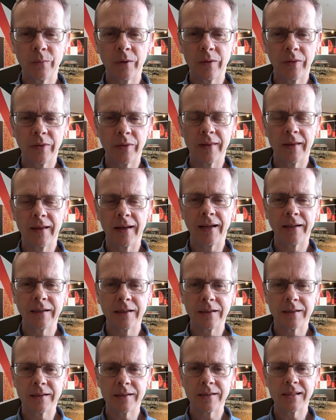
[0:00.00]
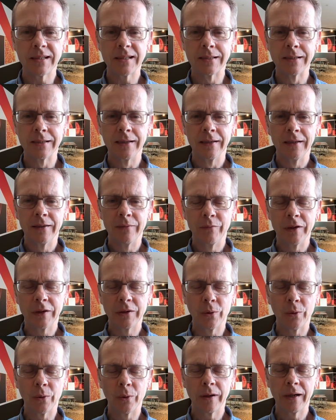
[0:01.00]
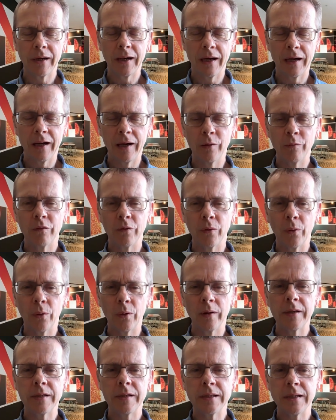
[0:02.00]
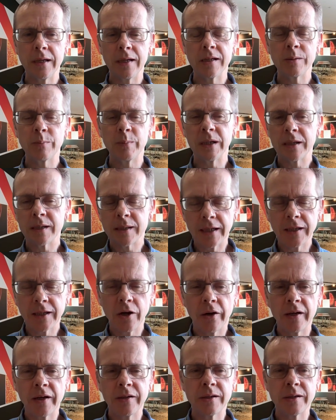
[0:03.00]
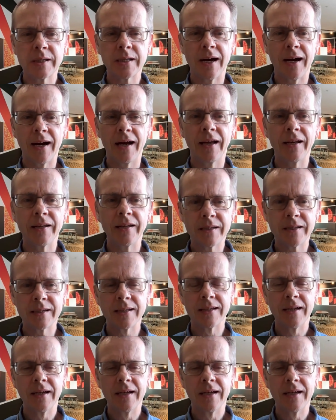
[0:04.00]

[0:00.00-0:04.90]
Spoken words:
with Huntington's Victoria over all these years, because I got into science